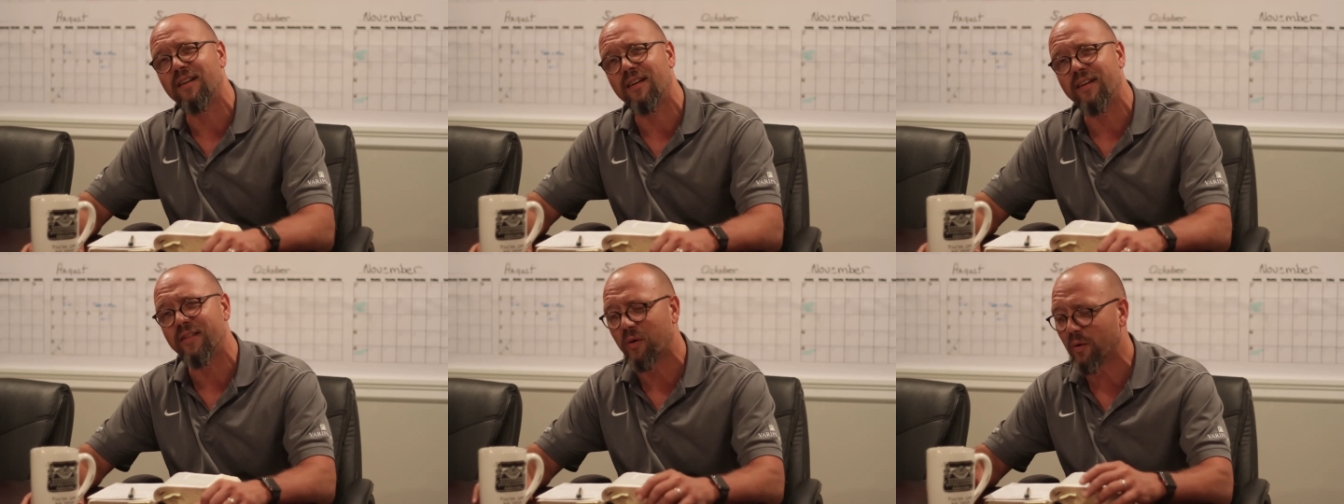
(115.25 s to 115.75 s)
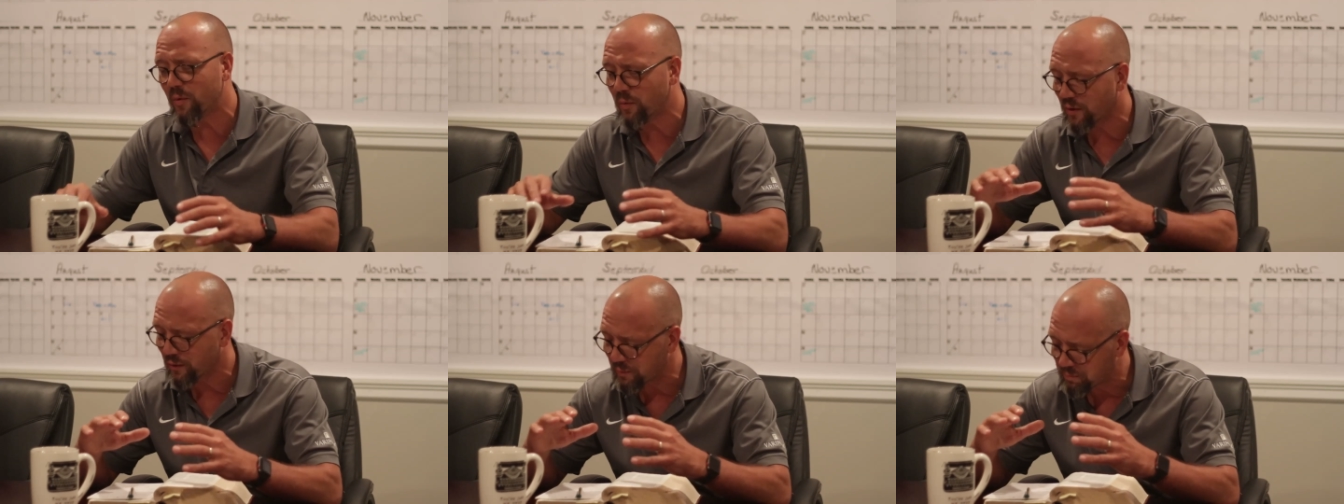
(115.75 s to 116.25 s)
uh, the whole
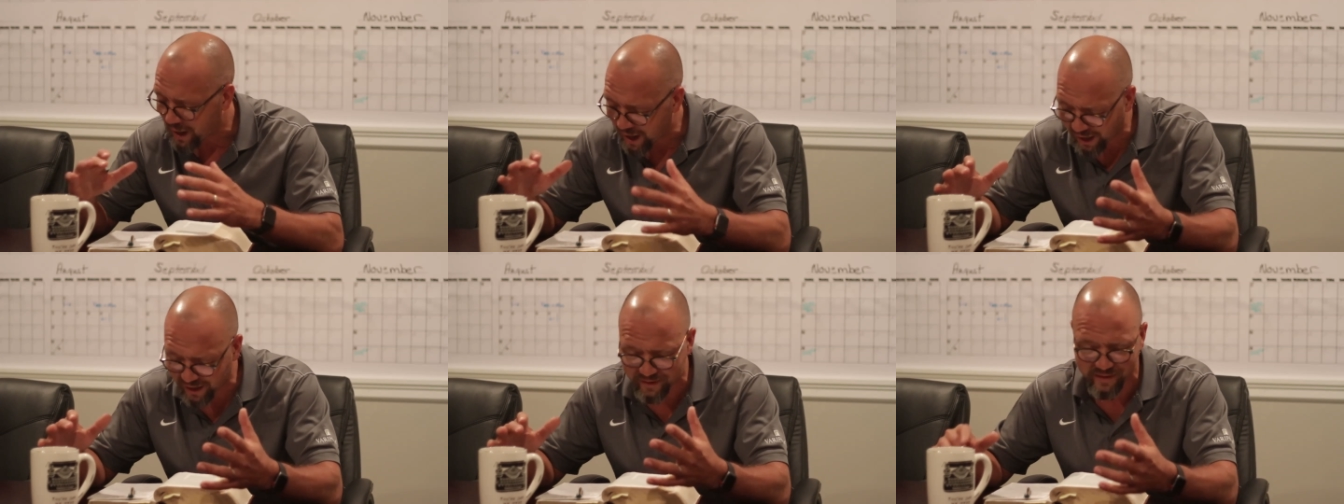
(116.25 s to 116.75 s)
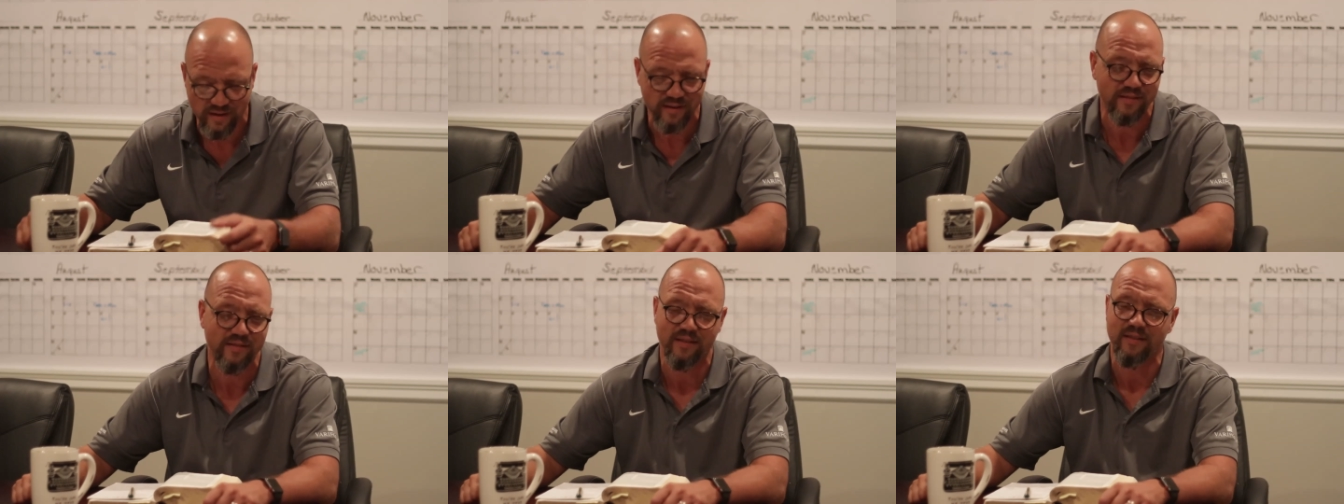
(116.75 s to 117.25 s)
world of
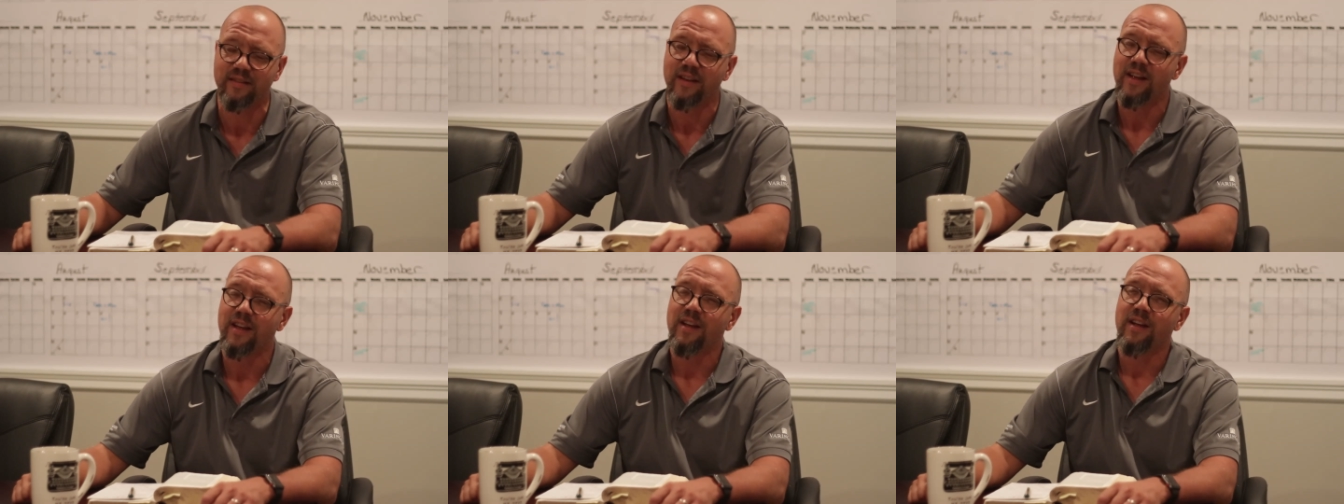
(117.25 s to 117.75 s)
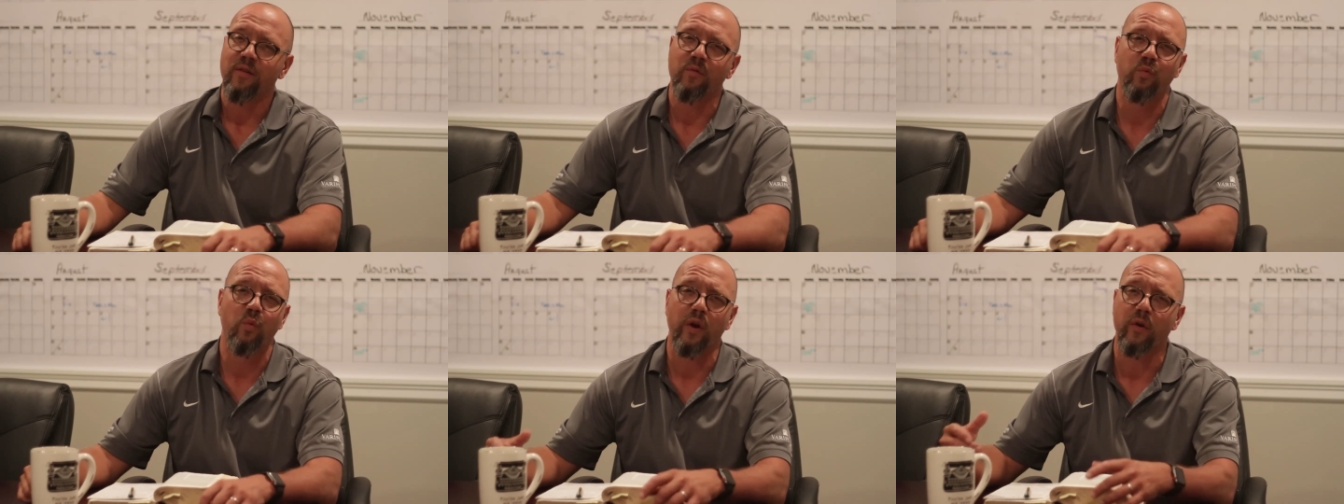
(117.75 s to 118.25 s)
politics and
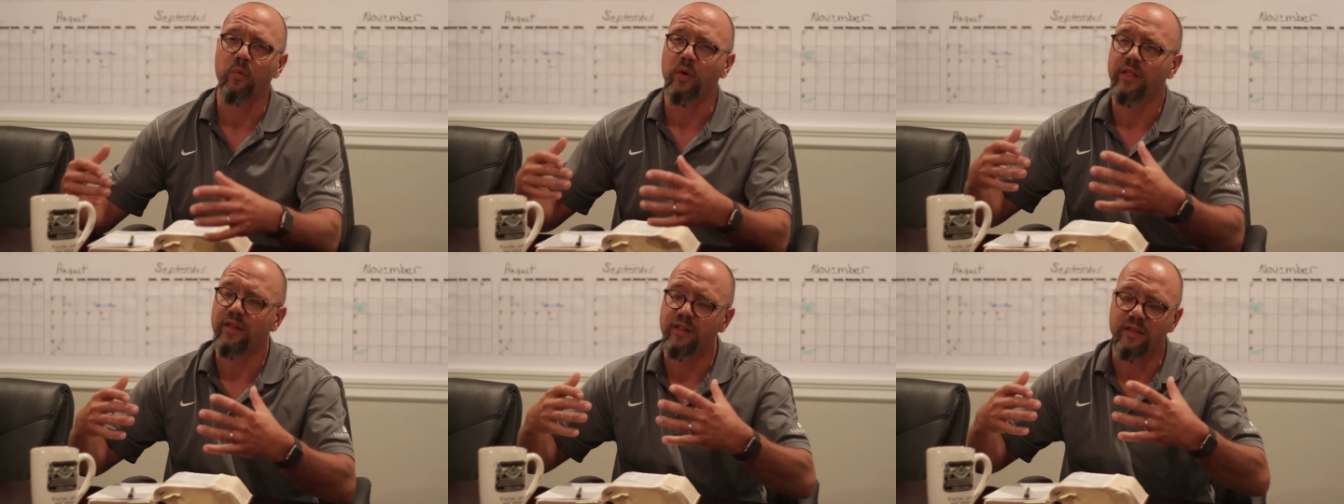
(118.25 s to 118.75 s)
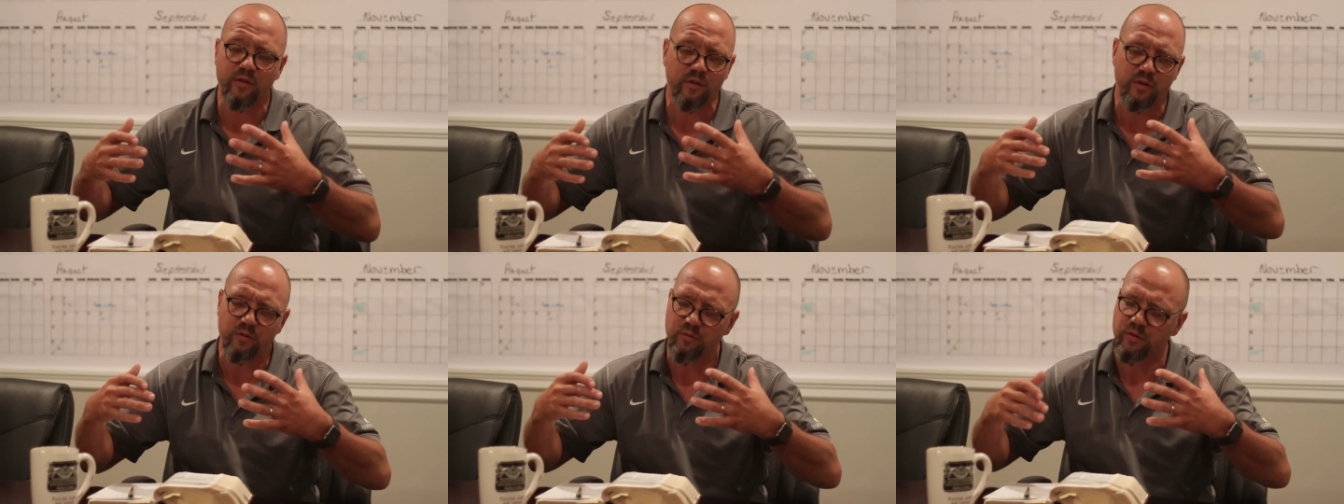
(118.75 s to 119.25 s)
where we, the, the,
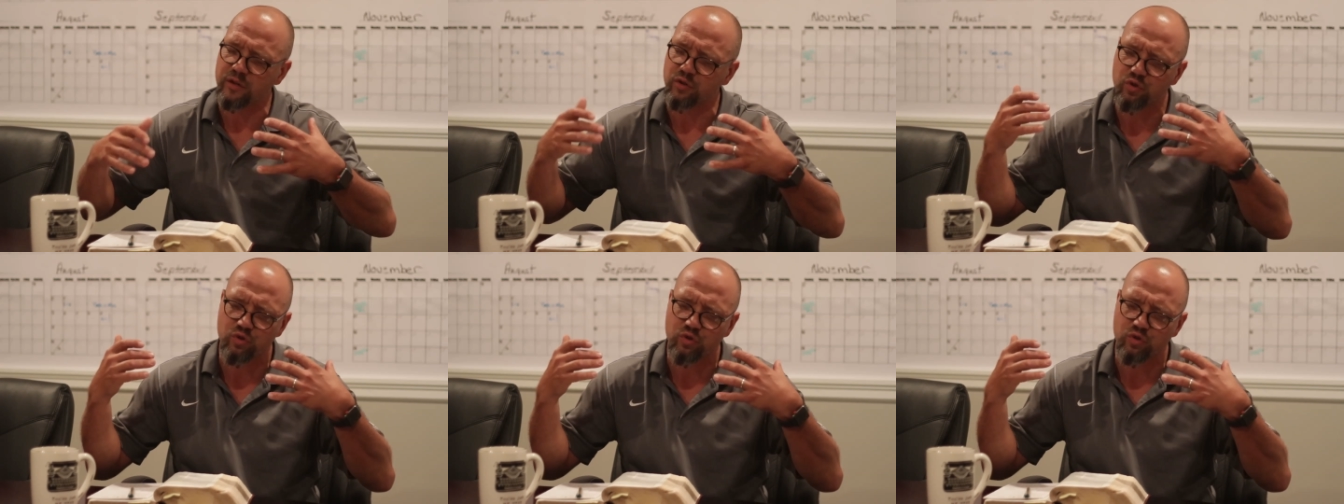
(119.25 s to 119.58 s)
the, the